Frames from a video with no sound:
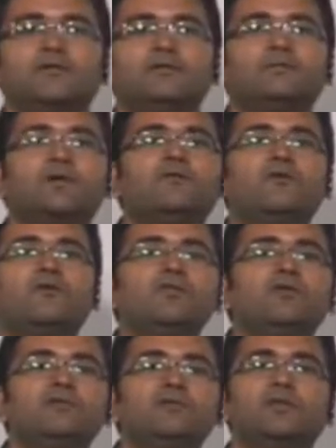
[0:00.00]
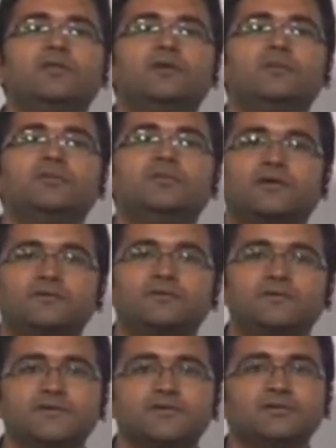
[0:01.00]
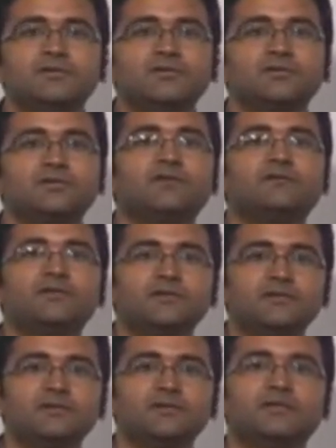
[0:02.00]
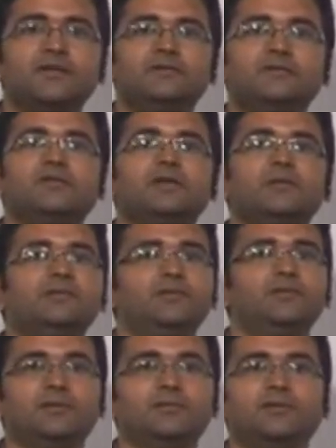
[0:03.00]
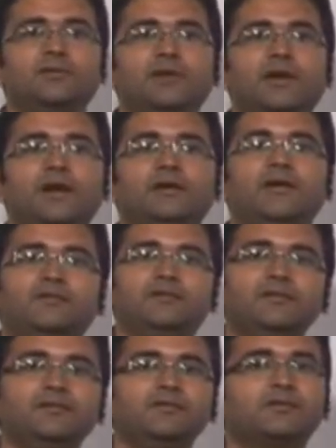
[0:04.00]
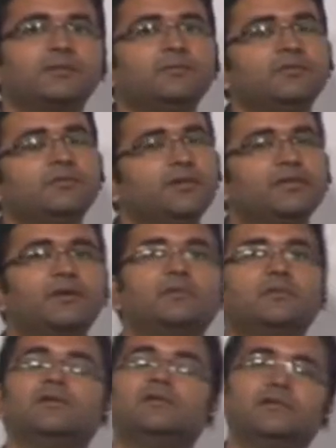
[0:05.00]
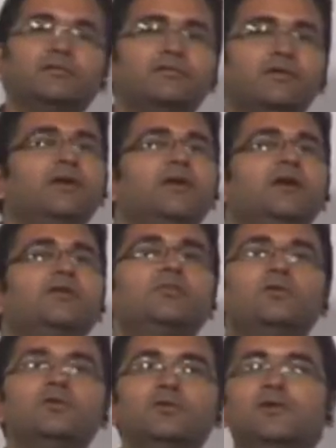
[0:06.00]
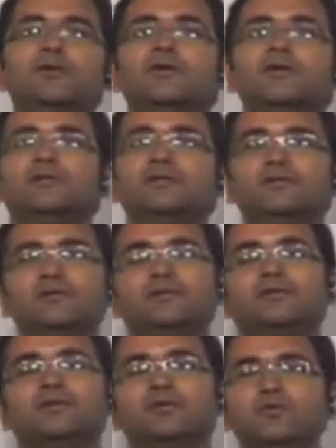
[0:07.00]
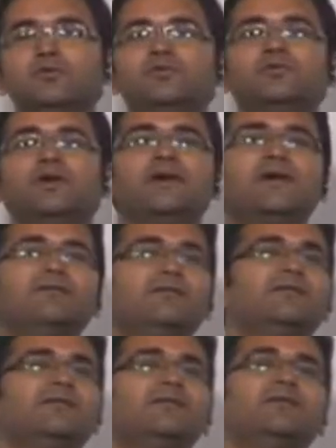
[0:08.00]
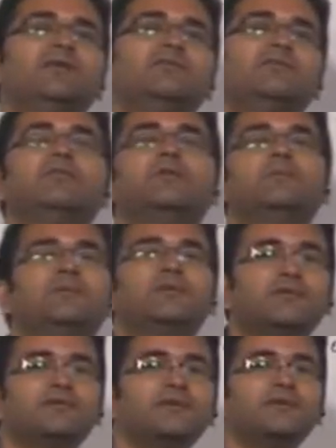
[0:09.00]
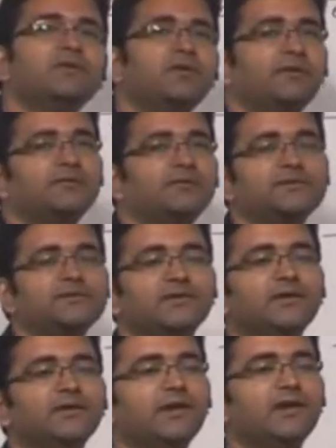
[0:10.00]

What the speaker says: if the performance of the system is converges, then the system is stable, and a divergent system is unstable. It's very correct, Subodh. This is the rule to identify whether the given system is converging or diverging.